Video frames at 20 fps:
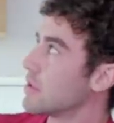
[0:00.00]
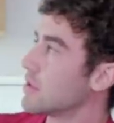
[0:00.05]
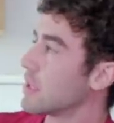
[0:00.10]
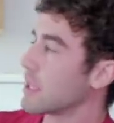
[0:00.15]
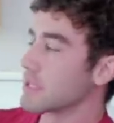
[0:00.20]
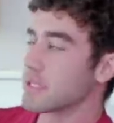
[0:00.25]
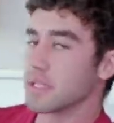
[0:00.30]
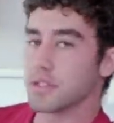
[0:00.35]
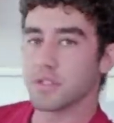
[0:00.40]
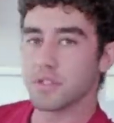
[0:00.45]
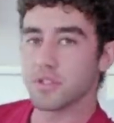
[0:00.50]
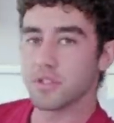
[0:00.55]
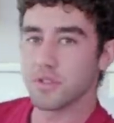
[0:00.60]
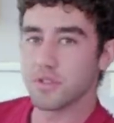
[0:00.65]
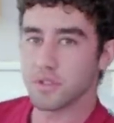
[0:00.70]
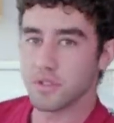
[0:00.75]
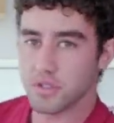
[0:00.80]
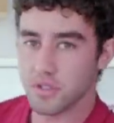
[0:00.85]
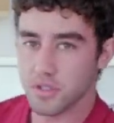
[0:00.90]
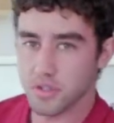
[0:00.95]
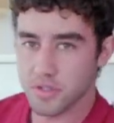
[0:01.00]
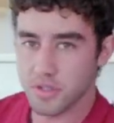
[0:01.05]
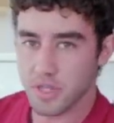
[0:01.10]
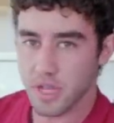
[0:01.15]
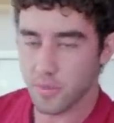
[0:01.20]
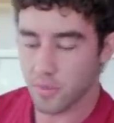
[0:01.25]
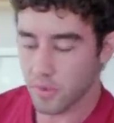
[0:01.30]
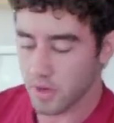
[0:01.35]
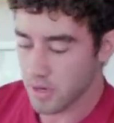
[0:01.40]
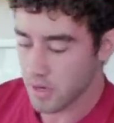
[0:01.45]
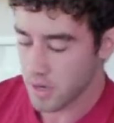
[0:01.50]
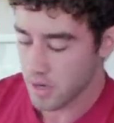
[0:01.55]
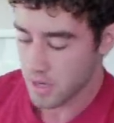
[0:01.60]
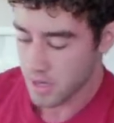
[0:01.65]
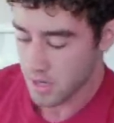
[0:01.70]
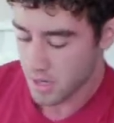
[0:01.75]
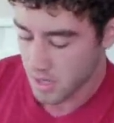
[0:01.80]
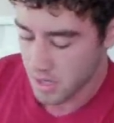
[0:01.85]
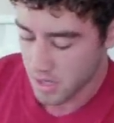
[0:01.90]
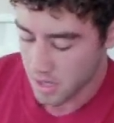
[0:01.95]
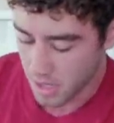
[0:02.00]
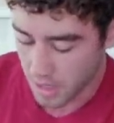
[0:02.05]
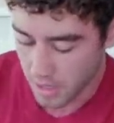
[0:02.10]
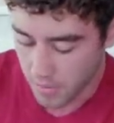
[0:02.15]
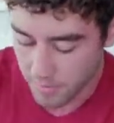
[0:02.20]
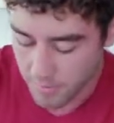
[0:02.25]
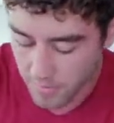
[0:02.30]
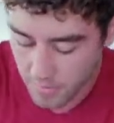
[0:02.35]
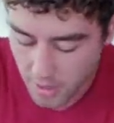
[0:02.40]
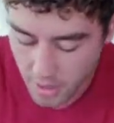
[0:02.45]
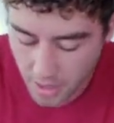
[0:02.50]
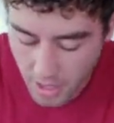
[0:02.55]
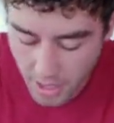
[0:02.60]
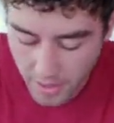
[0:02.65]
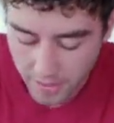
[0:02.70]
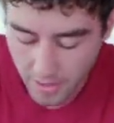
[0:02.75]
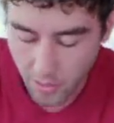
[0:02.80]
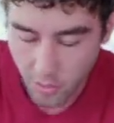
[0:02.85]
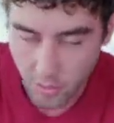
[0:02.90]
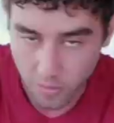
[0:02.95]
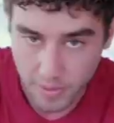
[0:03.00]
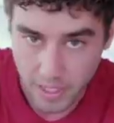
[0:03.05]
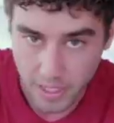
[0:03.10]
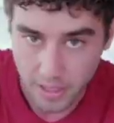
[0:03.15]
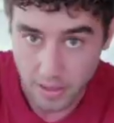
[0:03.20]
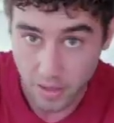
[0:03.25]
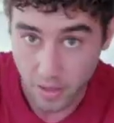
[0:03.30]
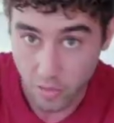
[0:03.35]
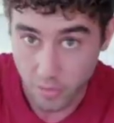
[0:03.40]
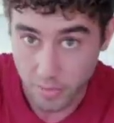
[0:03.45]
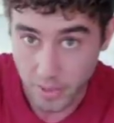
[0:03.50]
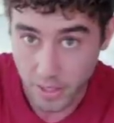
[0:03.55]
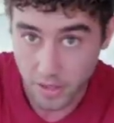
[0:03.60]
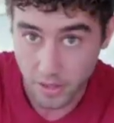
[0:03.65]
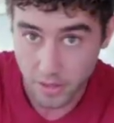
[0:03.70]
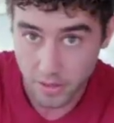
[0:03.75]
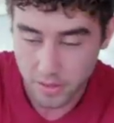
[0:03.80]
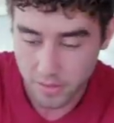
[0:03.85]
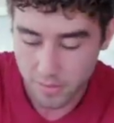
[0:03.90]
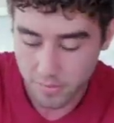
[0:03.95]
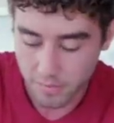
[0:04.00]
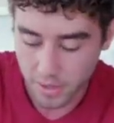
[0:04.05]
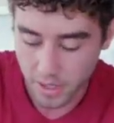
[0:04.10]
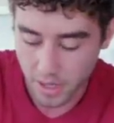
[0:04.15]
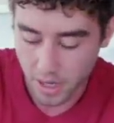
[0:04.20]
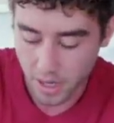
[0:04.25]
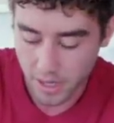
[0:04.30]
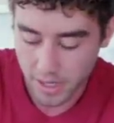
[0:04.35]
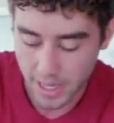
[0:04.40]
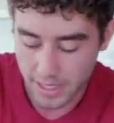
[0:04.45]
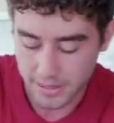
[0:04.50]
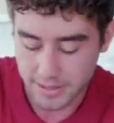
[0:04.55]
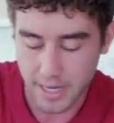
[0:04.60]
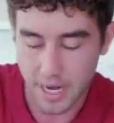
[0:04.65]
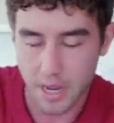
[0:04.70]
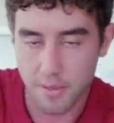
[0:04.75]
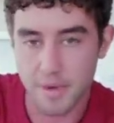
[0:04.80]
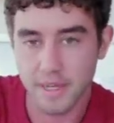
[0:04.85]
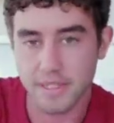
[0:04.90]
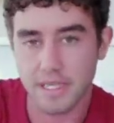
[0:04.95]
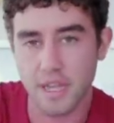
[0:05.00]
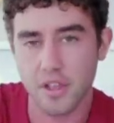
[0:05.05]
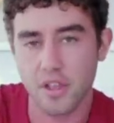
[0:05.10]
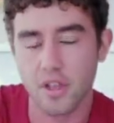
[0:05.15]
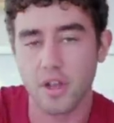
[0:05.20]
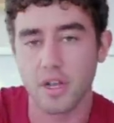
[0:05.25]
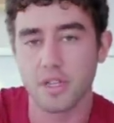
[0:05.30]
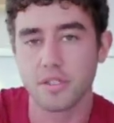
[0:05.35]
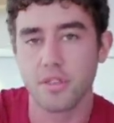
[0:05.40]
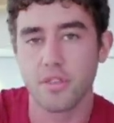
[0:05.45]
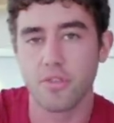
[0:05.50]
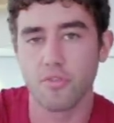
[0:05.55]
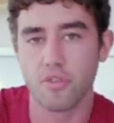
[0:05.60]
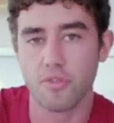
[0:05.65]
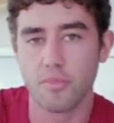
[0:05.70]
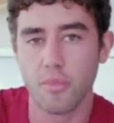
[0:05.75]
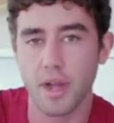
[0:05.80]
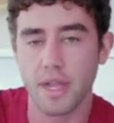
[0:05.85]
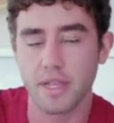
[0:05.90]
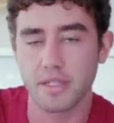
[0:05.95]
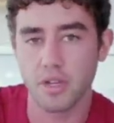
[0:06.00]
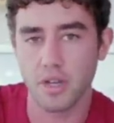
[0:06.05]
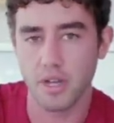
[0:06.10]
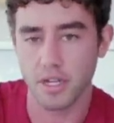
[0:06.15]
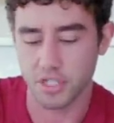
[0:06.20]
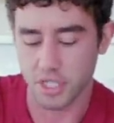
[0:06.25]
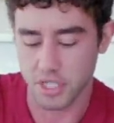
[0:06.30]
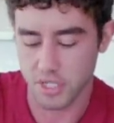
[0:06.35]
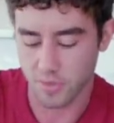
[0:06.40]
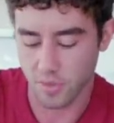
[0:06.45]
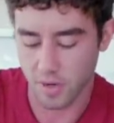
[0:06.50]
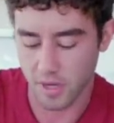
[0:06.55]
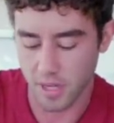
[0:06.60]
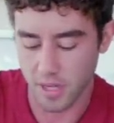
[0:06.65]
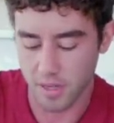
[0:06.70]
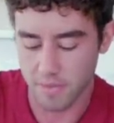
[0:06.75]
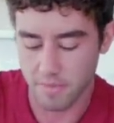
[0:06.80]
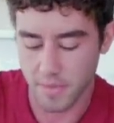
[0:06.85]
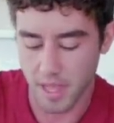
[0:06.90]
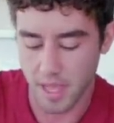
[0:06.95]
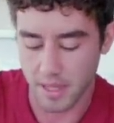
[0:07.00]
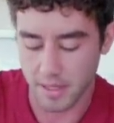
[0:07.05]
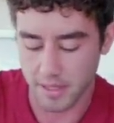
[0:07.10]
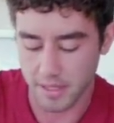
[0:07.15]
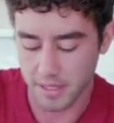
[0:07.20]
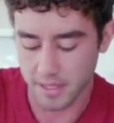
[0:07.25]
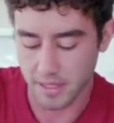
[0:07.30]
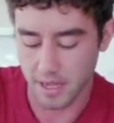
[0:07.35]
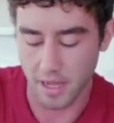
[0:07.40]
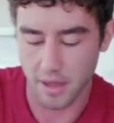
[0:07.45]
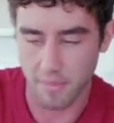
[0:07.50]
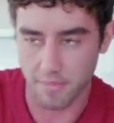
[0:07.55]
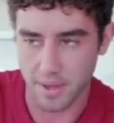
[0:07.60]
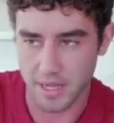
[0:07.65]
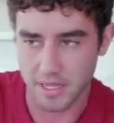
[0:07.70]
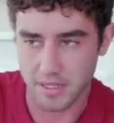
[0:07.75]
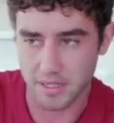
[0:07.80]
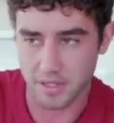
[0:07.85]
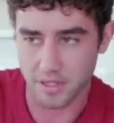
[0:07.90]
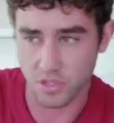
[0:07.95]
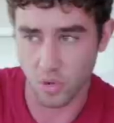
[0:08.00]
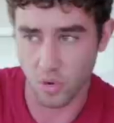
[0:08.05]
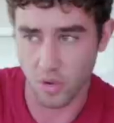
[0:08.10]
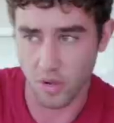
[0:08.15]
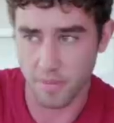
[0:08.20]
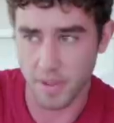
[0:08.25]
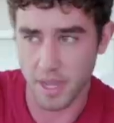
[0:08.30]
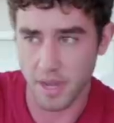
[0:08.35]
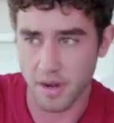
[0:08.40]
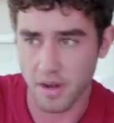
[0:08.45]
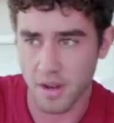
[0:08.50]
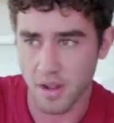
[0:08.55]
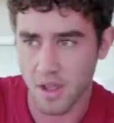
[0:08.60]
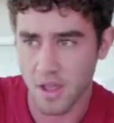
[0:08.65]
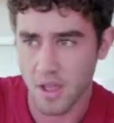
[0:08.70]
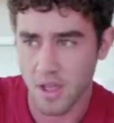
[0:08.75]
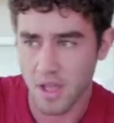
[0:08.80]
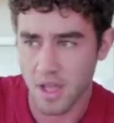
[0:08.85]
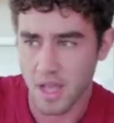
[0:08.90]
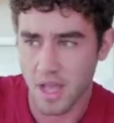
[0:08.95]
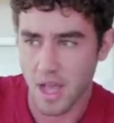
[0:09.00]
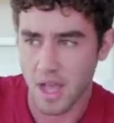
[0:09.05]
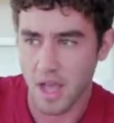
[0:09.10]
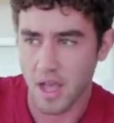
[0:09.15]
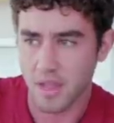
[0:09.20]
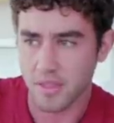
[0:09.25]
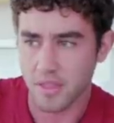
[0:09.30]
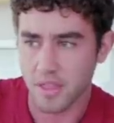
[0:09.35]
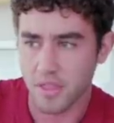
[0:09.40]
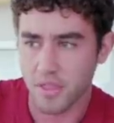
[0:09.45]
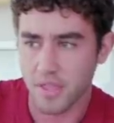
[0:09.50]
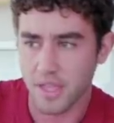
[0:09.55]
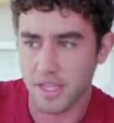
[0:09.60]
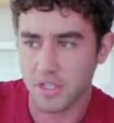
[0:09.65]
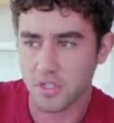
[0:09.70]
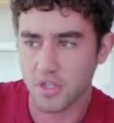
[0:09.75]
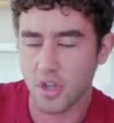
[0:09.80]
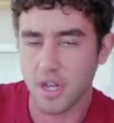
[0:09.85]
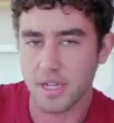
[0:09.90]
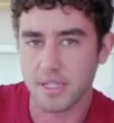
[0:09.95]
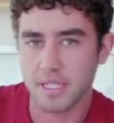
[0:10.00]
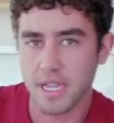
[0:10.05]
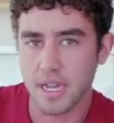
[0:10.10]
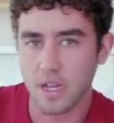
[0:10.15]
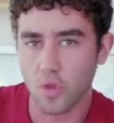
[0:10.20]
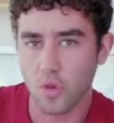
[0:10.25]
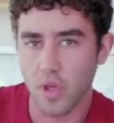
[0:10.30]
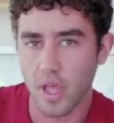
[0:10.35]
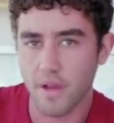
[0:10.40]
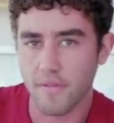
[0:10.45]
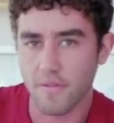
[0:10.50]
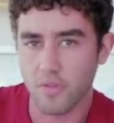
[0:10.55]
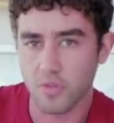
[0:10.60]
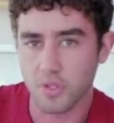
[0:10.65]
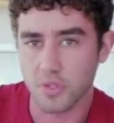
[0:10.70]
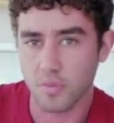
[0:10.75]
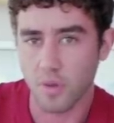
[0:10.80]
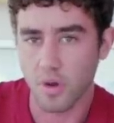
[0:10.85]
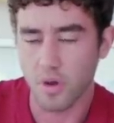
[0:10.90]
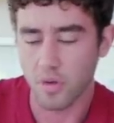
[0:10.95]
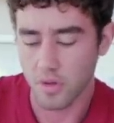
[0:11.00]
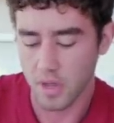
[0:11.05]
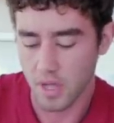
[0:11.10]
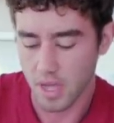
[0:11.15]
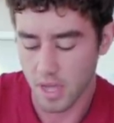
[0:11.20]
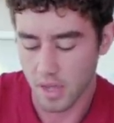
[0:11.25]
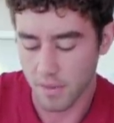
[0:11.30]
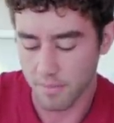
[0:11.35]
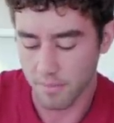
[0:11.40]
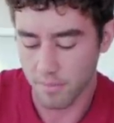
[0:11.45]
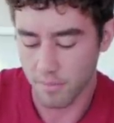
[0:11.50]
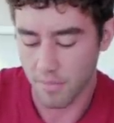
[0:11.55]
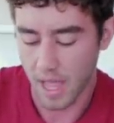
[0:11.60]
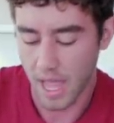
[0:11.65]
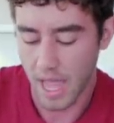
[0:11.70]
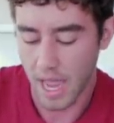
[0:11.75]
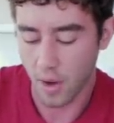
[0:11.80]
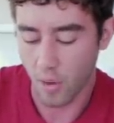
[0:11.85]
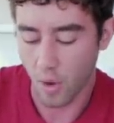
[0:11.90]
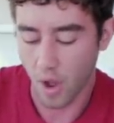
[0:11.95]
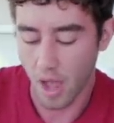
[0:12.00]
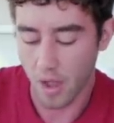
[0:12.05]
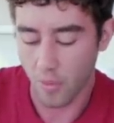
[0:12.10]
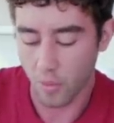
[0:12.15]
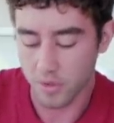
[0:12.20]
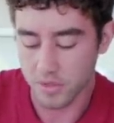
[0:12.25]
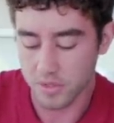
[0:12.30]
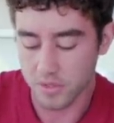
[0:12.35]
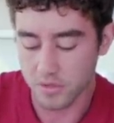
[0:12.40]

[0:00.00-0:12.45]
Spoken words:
that's it, just use that one. And that will be good. But yeah, today I'm gonna take you guys through my entire chest workout, and basically talk about the things you guys need to look out for as well, how I would